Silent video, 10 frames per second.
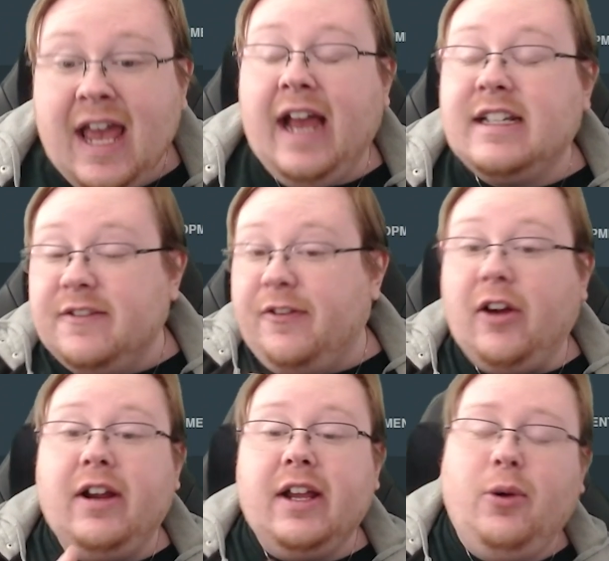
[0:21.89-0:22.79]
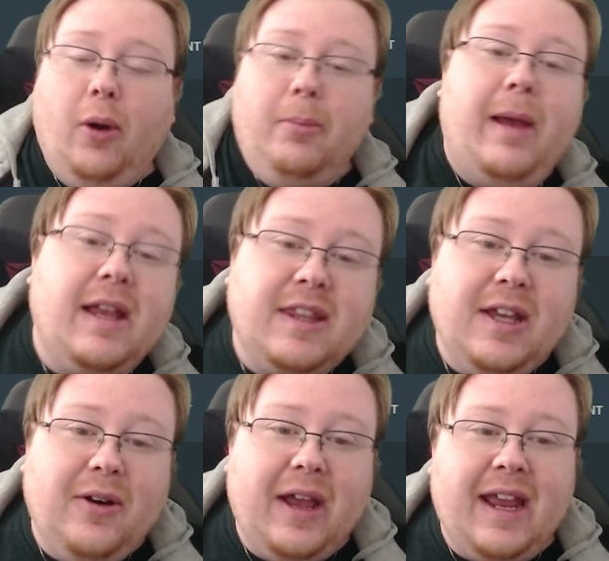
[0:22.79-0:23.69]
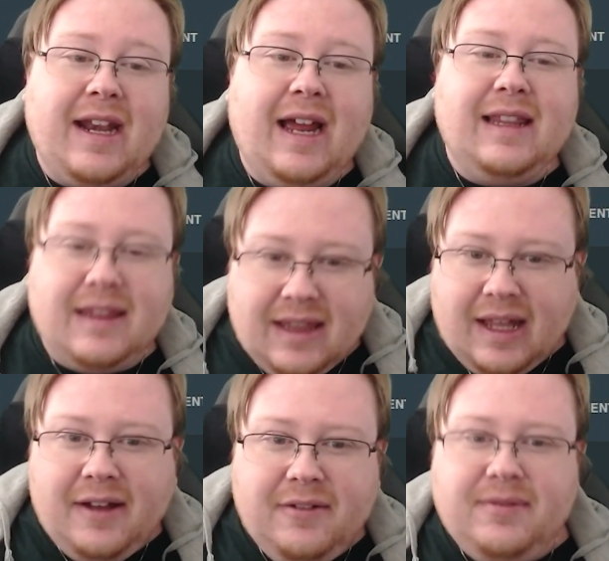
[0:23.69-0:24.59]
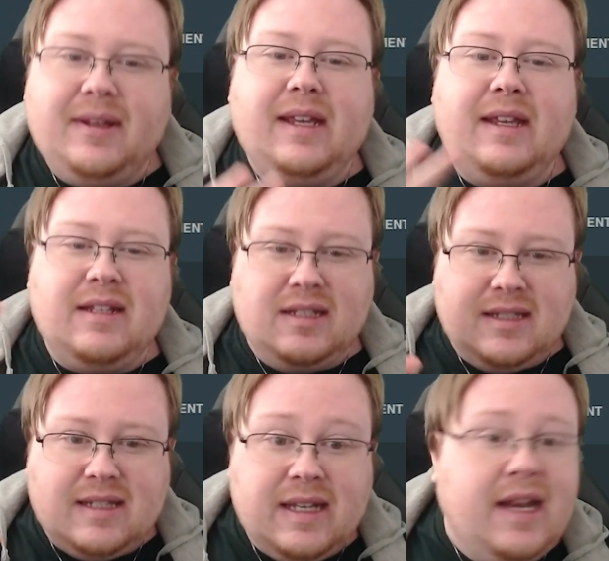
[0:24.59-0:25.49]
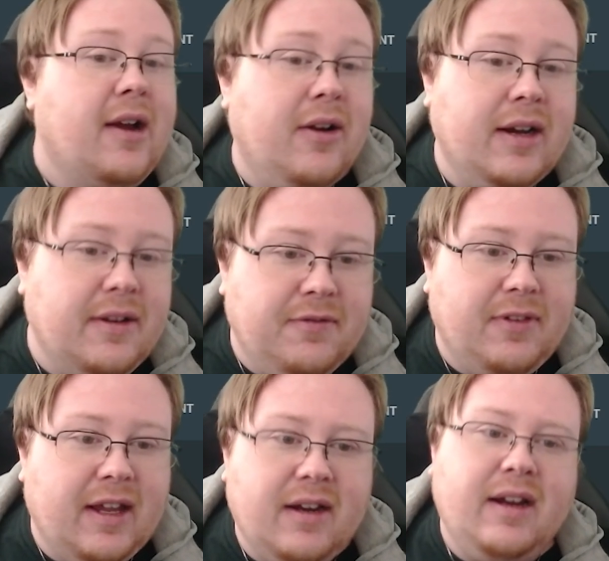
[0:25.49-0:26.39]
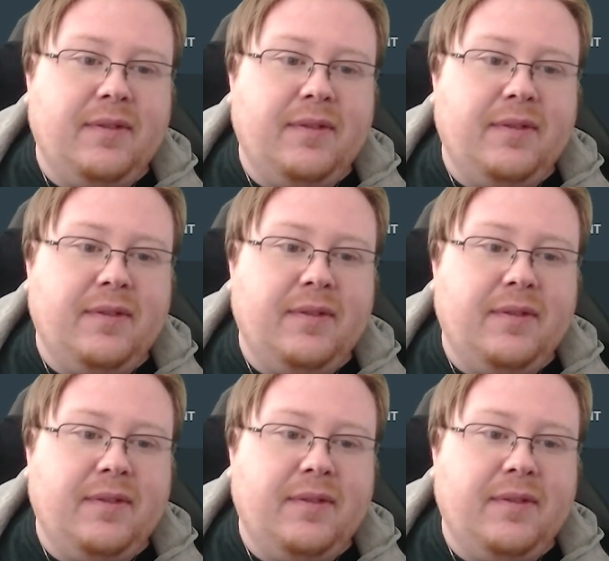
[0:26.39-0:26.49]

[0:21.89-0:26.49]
It's a very cool mech though, and I love its narrative flair.